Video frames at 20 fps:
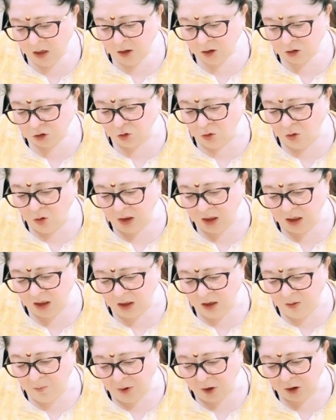So
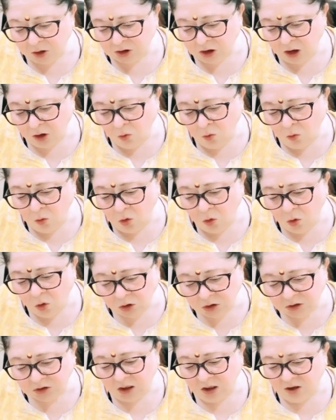any person who
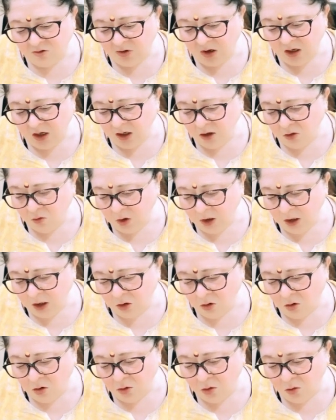owns a dwelling
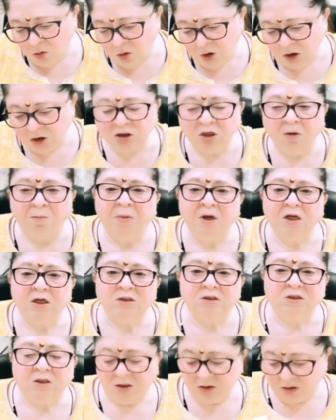unit on ownership
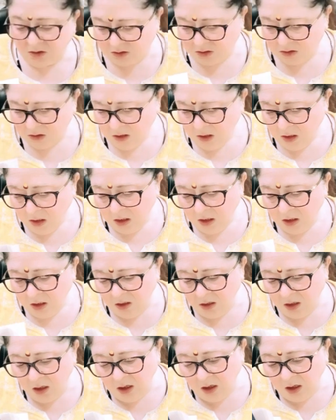basis
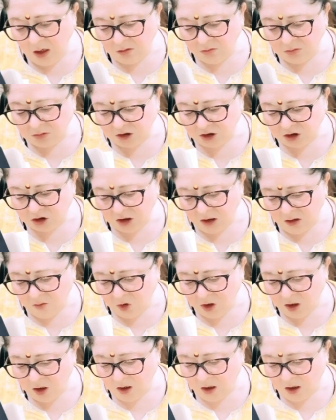in MCGM
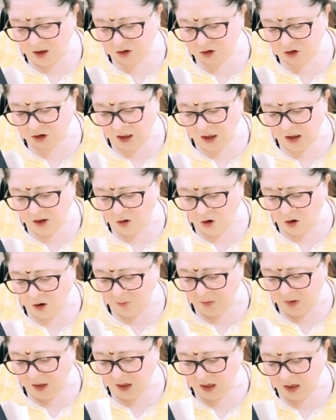area shall not
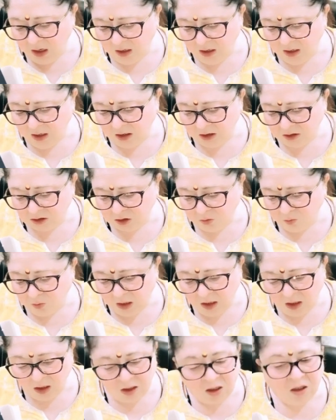be held
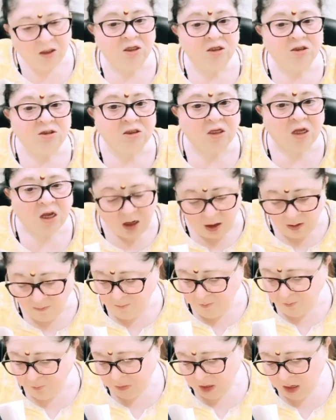eligible under this scheme.